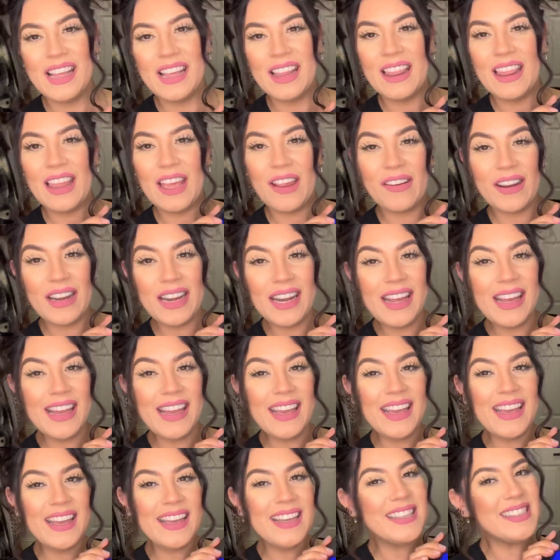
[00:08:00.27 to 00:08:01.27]
There it
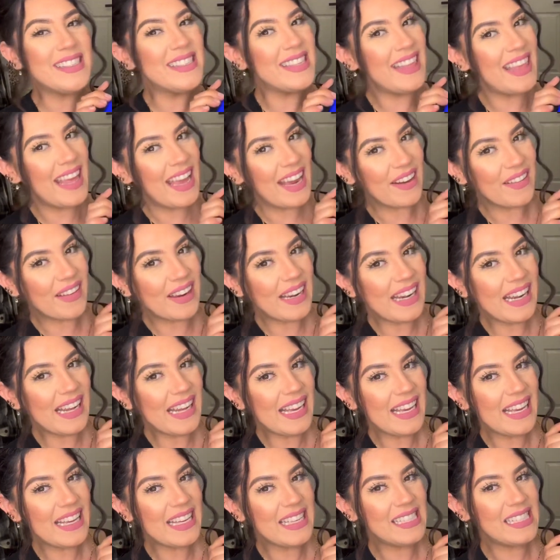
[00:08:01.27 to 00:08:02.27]
is. There it
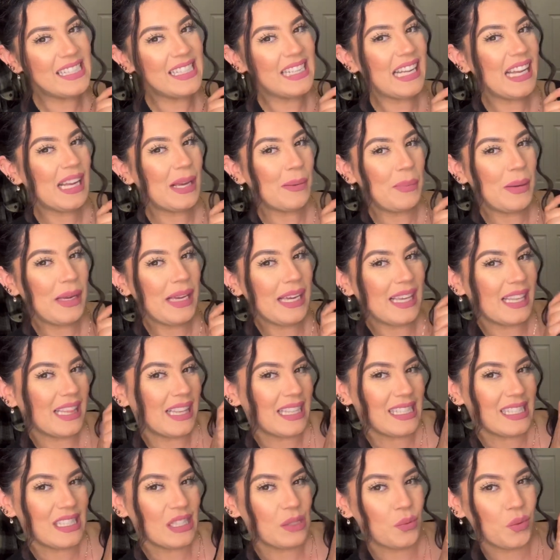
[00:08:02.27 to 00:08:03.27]
is. Sneak peek.
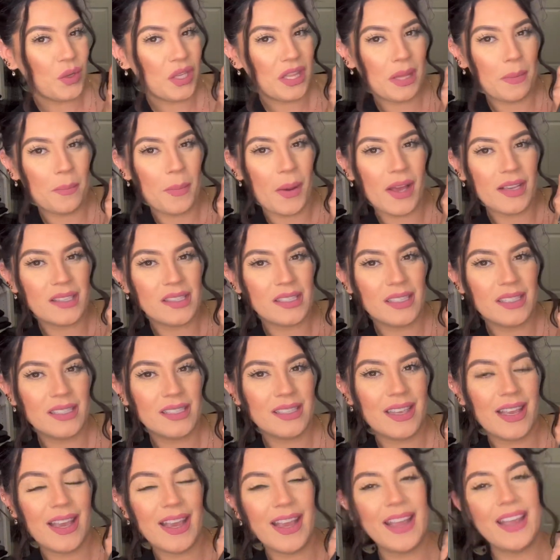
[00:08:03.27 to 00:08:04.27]
This is what the box looks
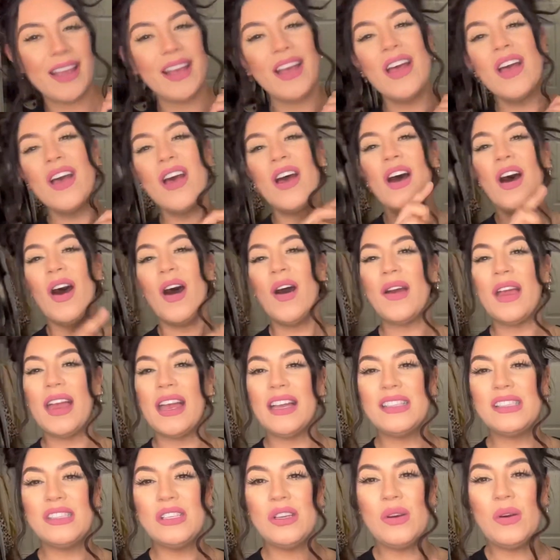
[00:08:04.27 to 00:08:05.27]
like.
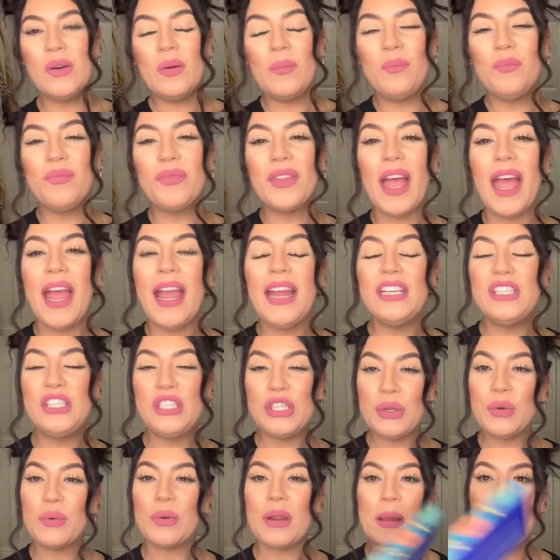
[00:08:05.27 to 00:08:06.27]
Okay, so I
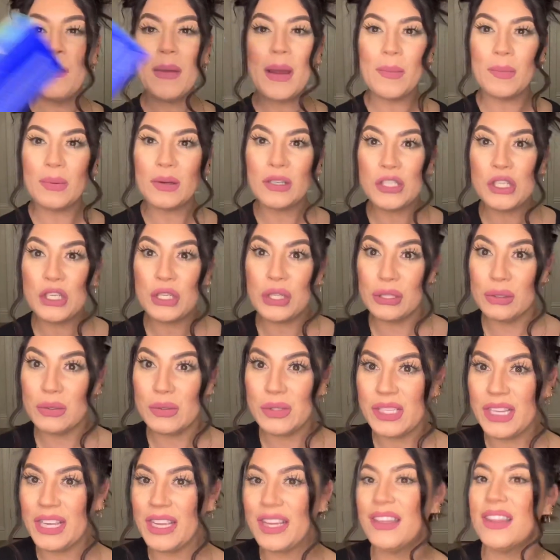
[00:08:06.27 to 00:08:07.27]
do remember
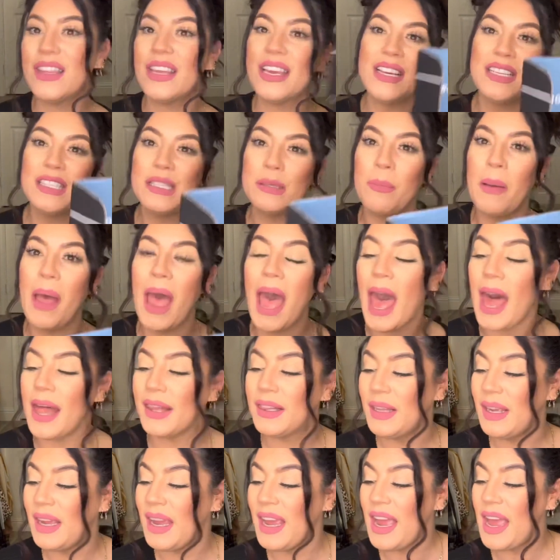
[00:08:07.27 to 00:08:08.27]
choosing this
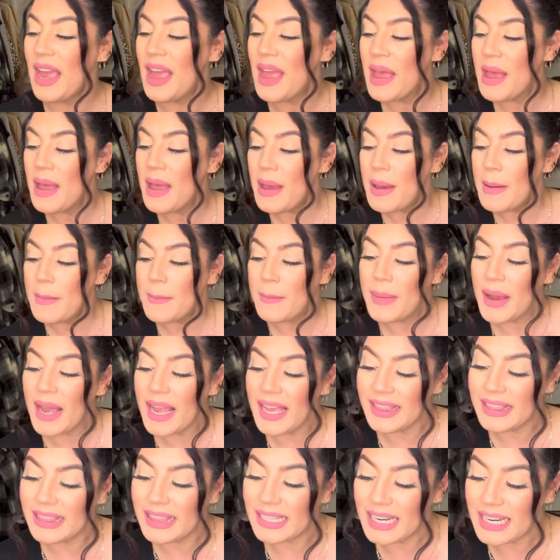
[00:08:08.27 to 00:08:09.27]
palette
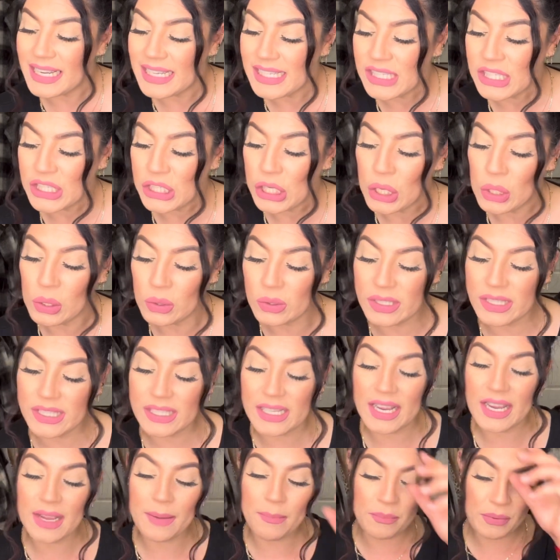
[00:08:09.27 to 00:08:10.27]
by Tres Luce
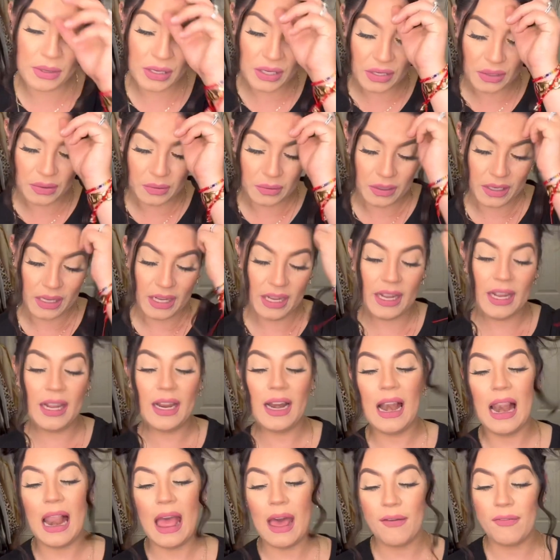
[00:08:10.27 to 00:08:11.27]
Beauty,
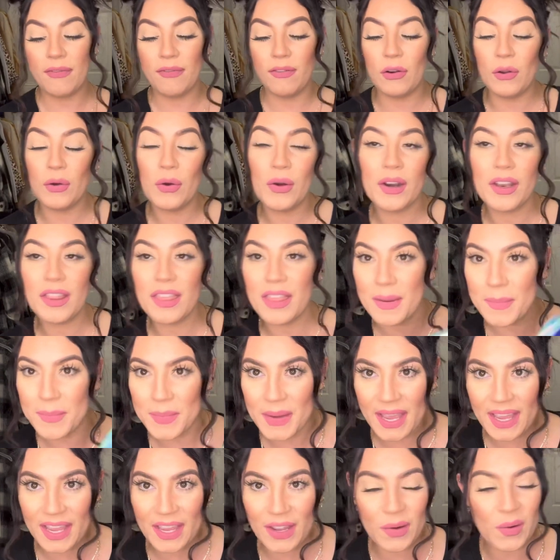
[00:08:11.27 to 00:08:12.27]
La Flor de
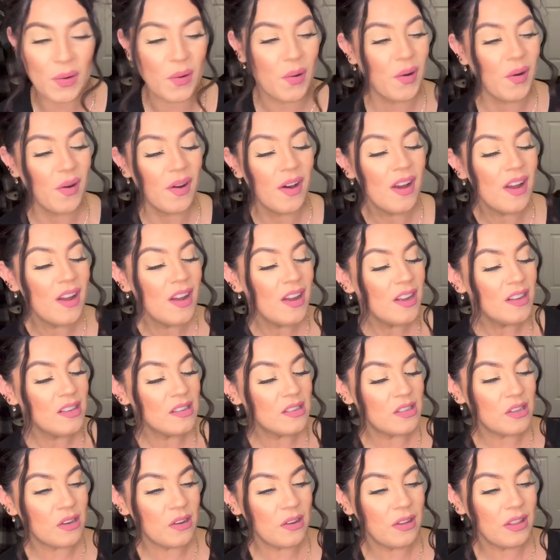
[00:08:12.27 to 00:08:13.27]
Mexico.
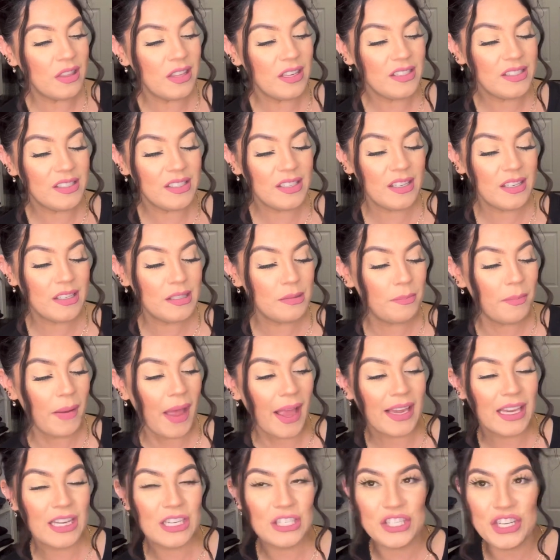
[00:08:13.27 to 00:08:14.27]
So this is
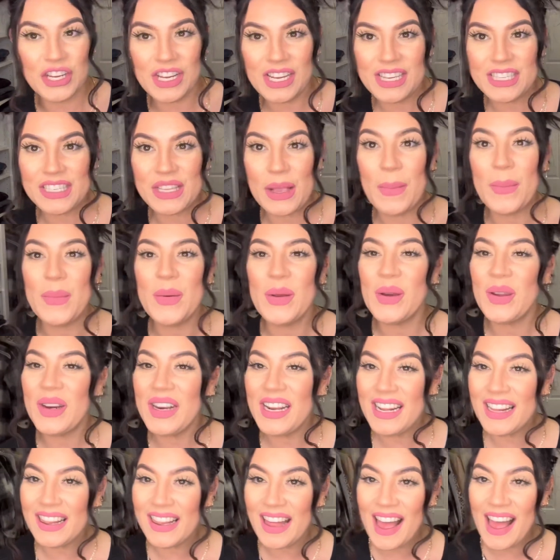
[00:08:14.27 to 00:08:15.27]
Becky G's
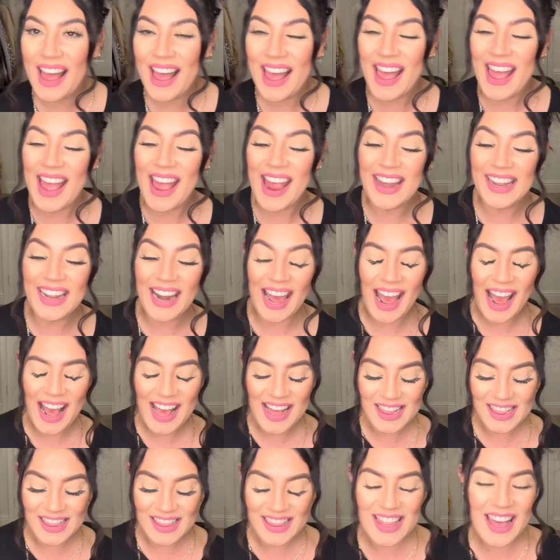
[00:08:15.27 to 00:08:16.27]
beauty line. I
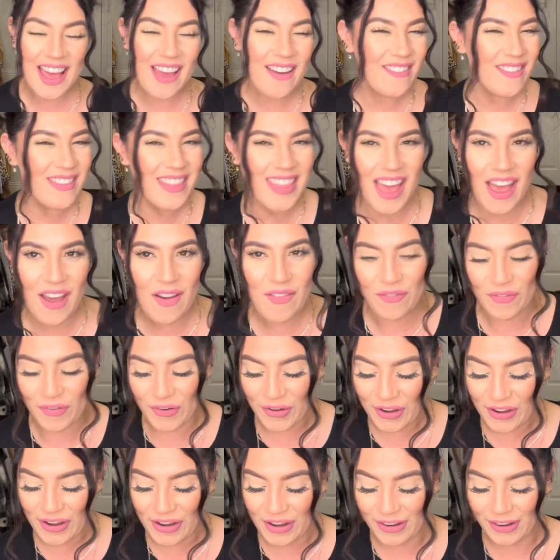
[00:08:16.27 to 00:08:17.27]
love that for
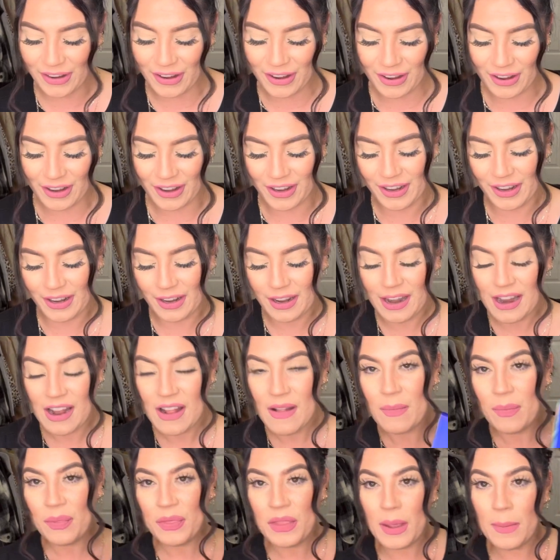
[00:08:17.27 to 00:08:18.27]
her.
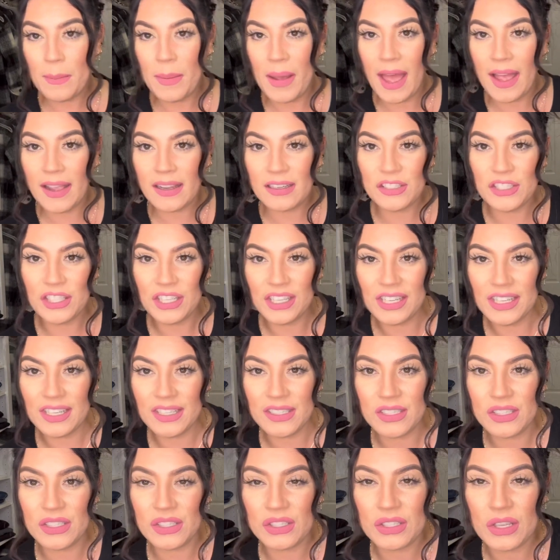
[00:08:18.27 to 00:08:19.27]
The packaging
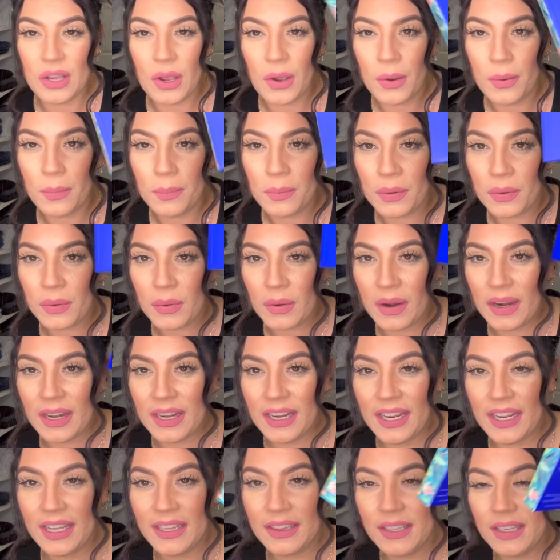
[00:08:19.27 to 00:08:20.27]
is so
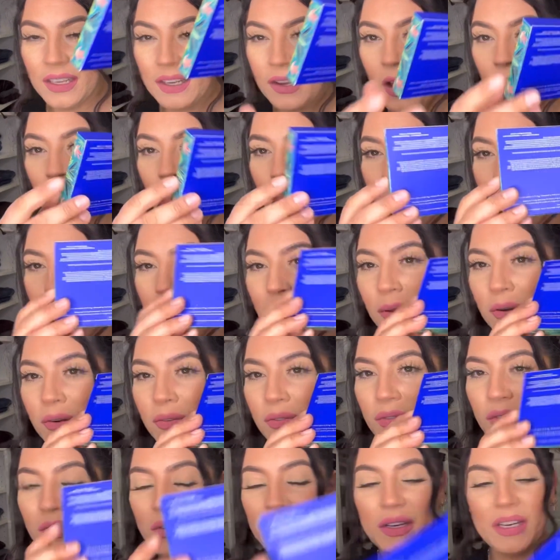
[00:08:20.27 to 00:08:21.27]
pretty. Look how
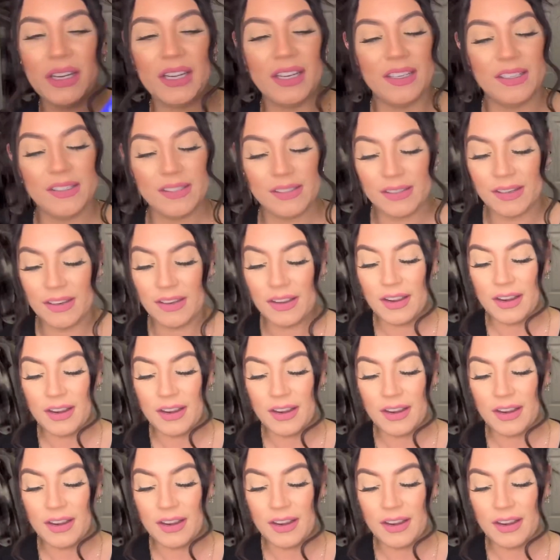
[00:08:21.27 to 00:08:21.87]
beautiful it is.